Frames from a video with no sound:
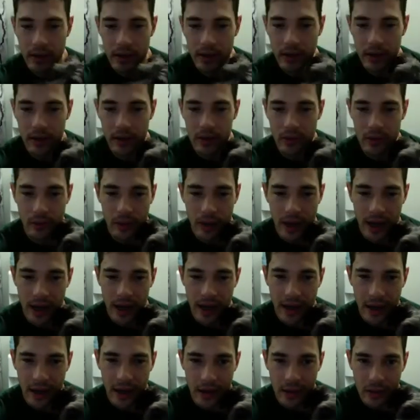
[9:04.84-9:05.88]
Oh,
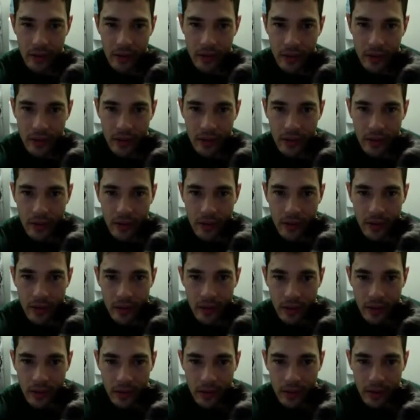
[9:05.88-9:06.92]
wow.
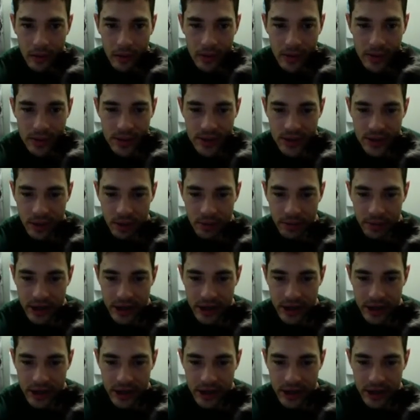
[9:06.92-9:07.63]
There's so many.